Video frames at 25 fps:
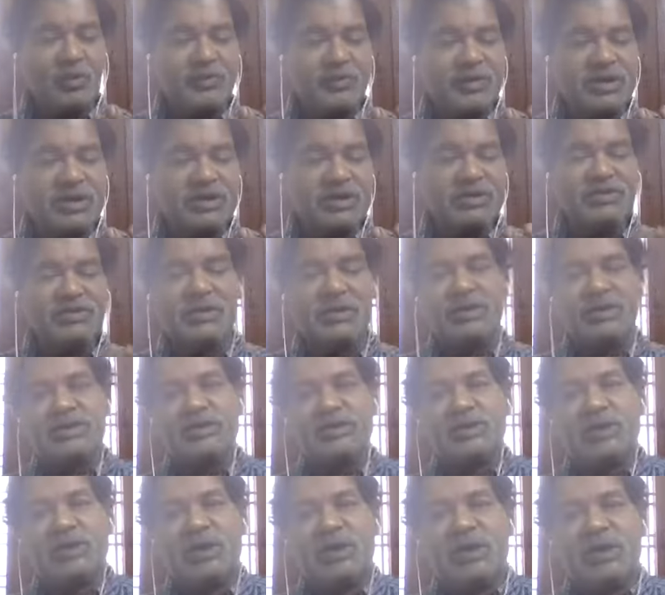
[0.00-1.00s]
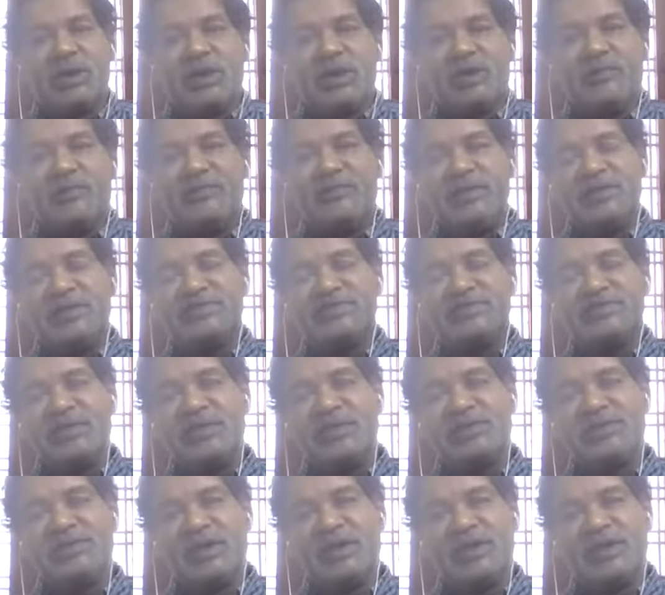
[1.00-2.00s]
opinion that
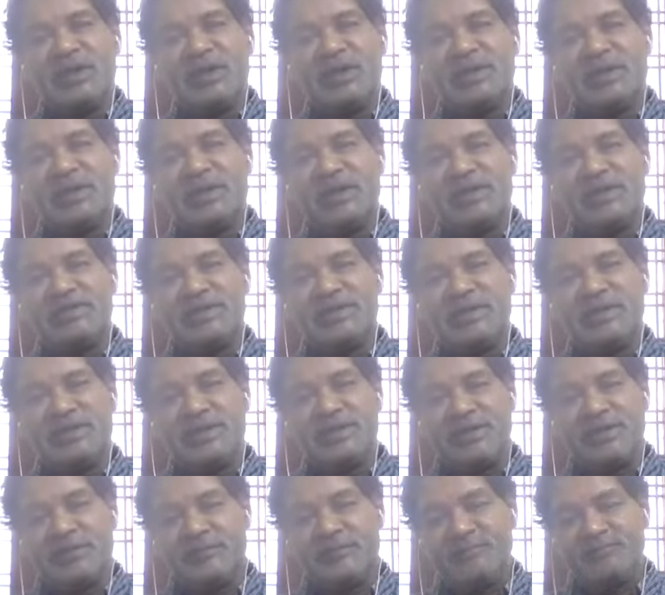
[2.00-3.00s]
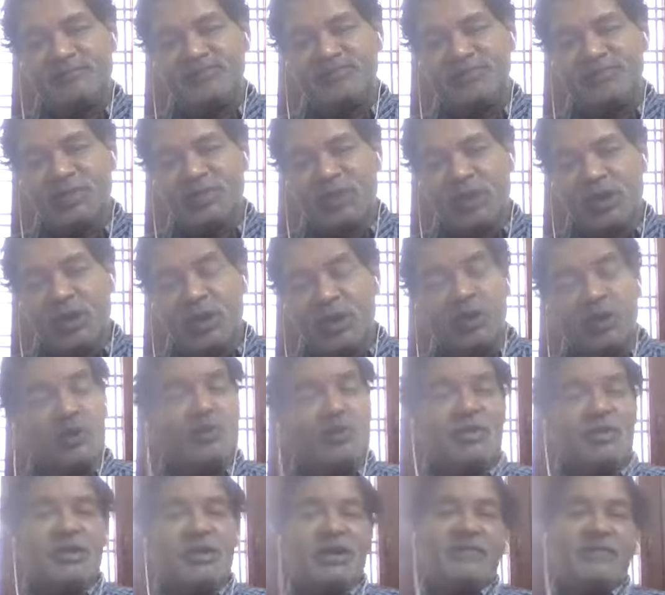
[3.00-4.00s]
everything is an agricultural income.
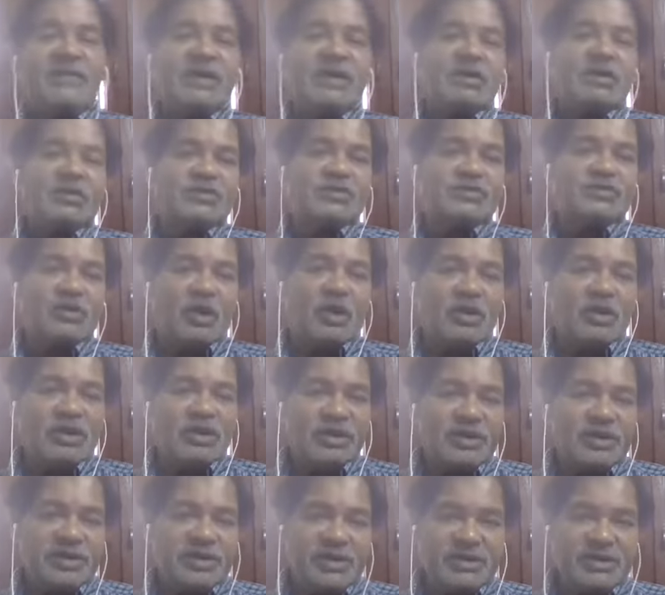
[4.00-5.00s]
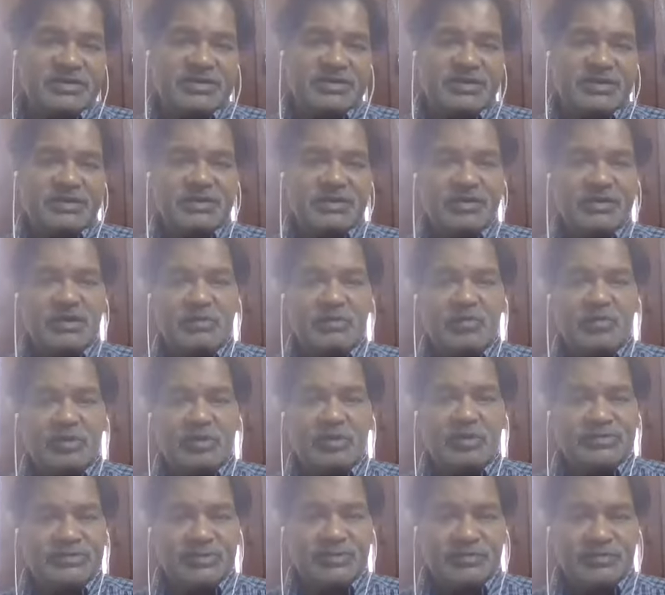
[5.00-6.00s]
You will come across non-agricultural income
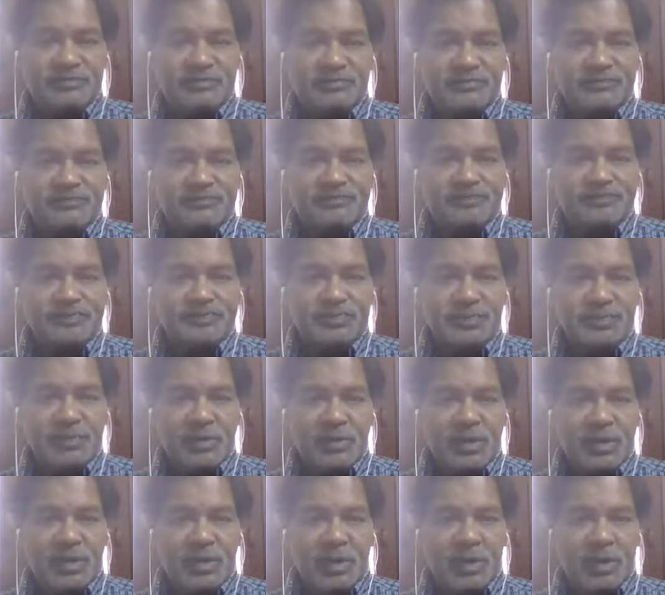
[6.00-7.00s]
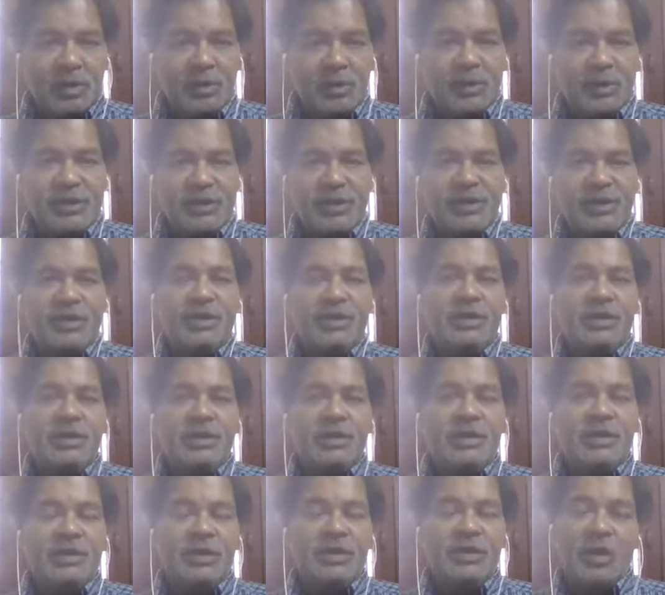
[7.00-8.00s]
also. Okay,
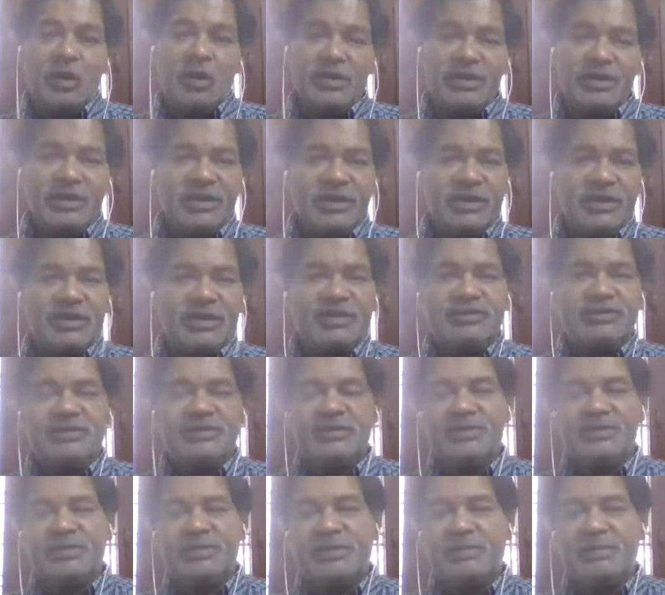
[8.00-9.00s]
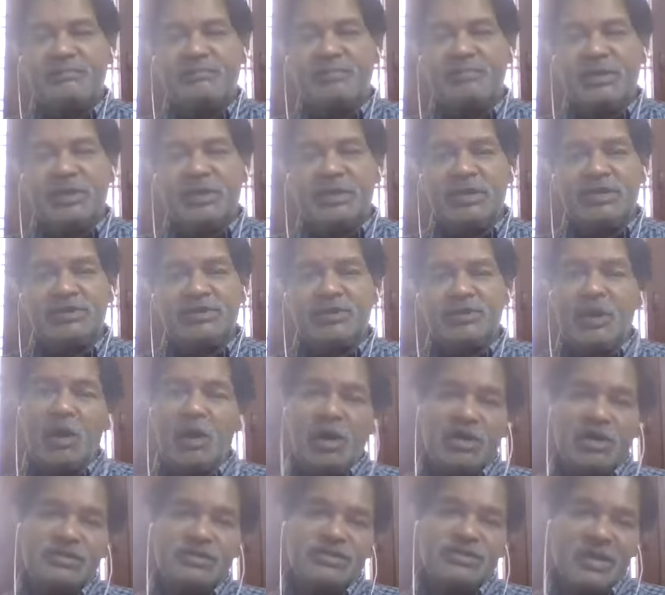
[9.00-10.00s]
non-agricultural income. So
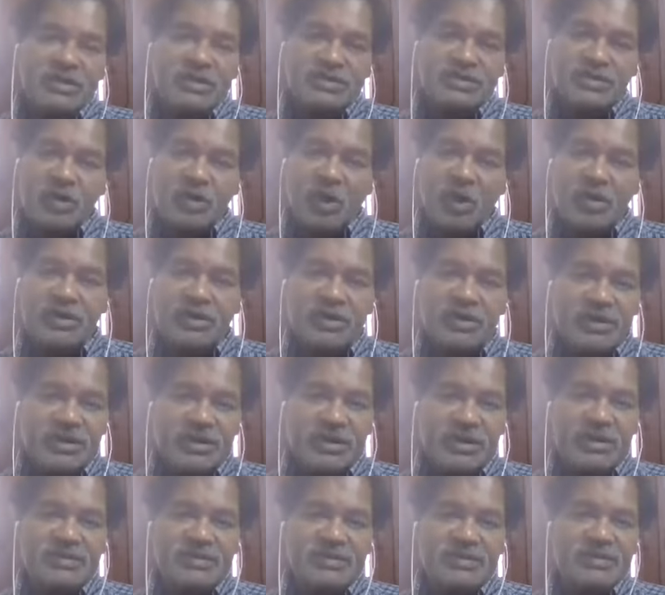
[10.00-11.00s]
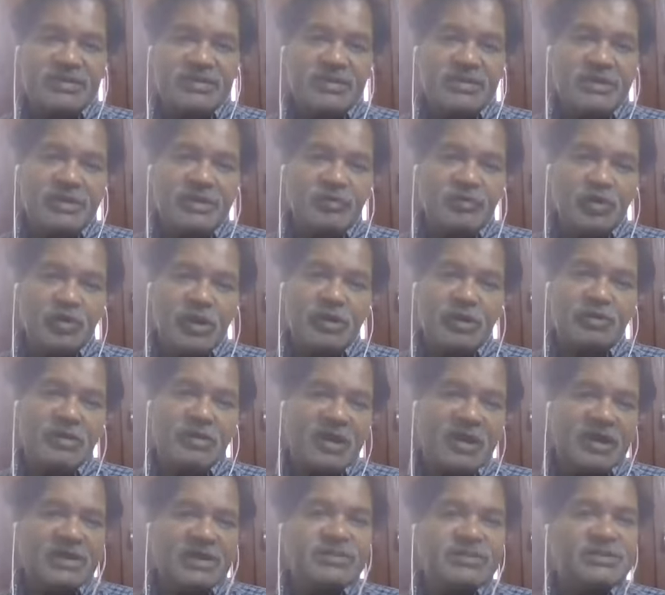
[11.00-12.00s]
on that non-agricultural income, you have to
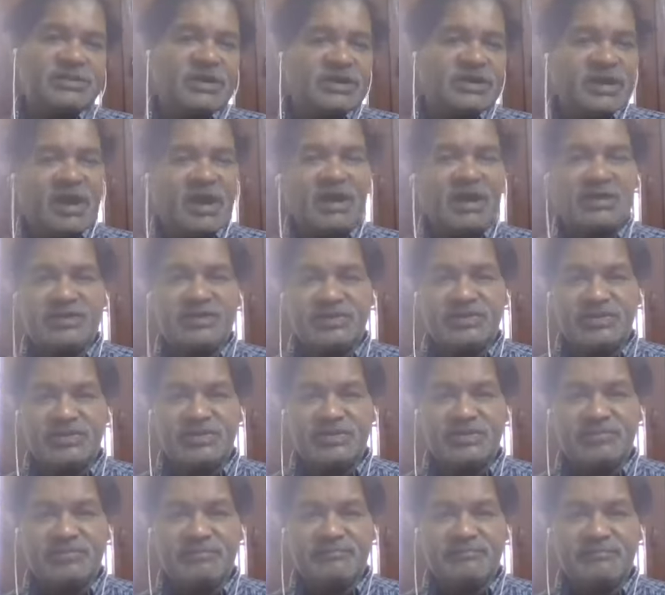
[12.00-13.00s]
collect the tax.